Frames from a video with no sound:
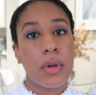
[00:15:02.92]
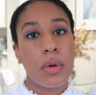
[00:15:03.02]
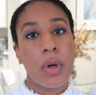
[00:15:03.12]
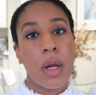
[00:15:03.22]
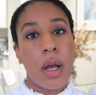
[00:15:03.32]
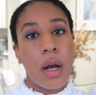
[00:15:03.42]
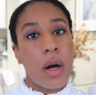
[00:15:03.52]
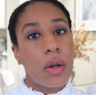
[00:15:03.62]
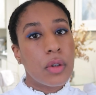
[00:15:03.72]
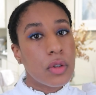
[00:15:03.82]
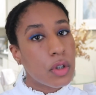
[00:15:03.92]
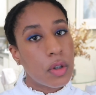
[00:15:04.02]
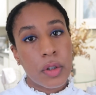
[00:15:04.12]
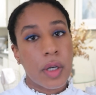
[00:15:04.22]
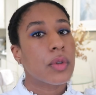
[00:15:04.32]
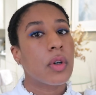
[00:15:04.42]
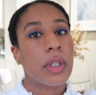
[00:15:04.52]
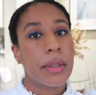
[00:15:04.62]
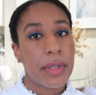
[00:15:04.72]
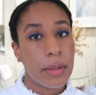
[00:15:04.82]
you. Don't go around
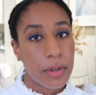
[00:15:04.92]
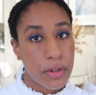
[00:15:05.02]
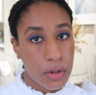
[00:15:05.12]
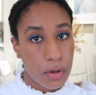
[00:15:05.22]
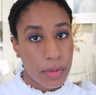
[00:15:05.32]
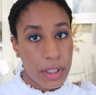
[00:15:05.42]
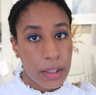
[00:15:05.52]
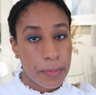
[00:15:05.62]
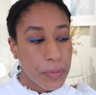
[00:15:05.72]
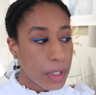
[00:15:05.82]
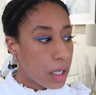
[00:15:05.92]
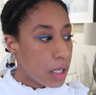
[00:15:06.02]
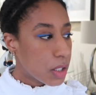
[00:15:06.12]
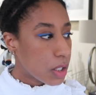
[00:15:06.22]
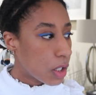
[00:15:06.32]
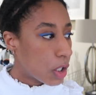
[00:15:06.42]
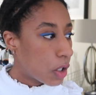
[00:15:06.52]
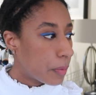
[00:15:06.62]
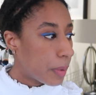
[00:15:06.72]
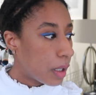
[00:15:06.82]
calling people stupid. So
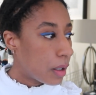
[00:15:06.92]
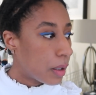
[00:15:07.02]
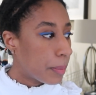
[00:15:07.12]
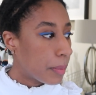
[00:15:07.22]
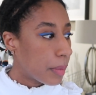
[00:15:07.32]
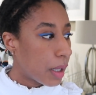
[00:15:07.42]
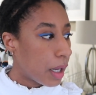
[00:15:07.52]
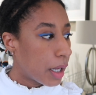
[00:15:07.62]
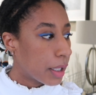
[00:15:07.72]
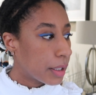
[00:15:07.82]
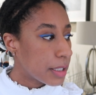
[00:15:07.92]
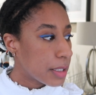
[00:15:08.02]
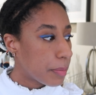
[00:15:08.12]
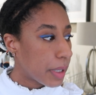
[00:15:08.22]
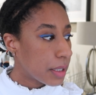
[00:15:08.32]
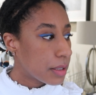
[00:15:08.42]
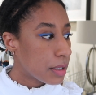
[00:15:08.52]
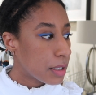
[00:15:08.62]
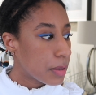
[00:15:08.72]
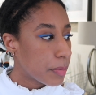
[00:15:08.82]
um, I, despite
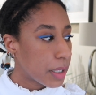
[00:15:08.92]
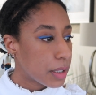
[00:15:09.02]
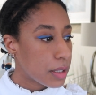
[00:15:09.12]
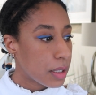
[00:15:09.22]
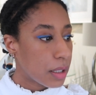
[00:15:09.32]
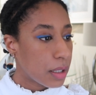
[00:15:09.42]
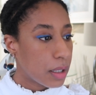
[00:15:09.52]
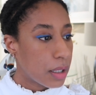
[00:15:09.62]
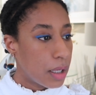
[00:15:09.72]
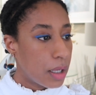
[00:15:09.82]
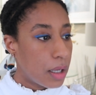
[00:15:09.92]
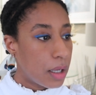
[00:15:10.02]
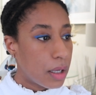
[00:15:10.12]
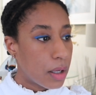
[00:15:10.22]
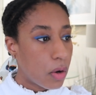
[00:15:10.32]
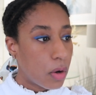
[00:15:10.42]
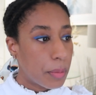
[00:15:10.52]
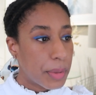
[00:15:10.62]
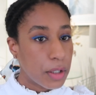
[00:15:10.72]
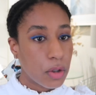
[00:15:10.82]
despite uh, uh,
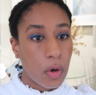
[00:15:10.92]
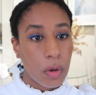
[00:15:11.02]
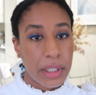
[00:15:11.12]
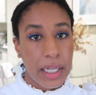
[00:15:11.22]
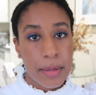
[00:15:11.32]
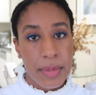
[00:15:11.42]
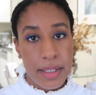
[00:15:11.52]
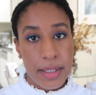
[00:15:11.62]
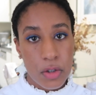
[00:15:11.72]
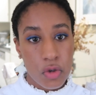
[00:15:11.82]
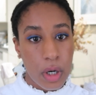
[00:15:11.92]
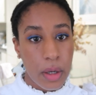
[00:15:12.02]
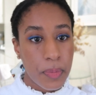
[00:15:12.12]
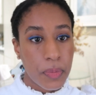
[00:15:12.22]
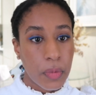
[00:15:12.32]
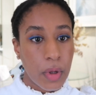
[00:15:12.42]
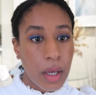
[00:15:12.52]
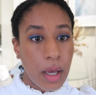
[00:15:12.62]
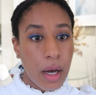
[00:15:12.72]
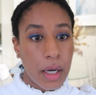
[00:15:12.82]
being called names, etc.,
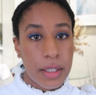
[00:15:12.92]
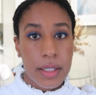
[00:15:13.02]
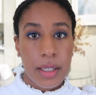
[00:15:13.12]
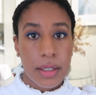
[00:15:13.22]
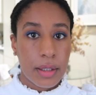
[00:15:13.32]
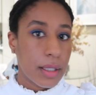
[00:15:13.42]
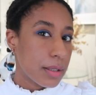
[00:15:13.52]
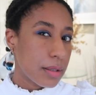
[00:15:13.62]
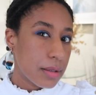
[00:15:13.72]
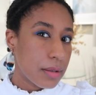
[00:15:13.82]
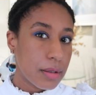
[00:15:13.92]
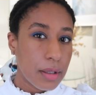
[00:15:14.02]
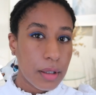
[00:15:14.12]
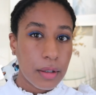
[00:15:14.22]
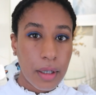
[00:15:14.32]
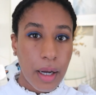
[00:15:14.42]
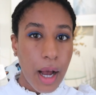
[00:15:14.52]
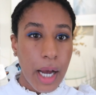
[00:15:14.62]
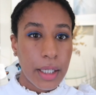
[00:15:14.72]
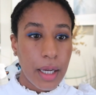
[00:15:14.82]
I decided that
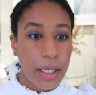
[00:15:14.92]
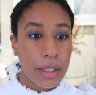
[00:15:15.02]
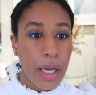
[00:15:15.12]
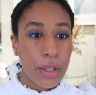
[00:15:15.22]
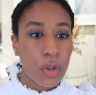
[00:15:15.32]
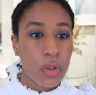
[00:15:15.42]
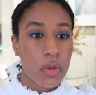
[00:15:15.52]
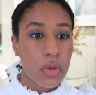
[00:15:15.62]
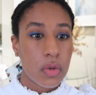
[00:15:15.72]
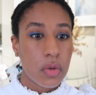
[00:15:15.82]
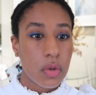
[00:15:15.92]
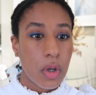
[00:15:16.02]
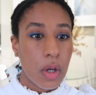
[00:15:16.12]
I, I, I don't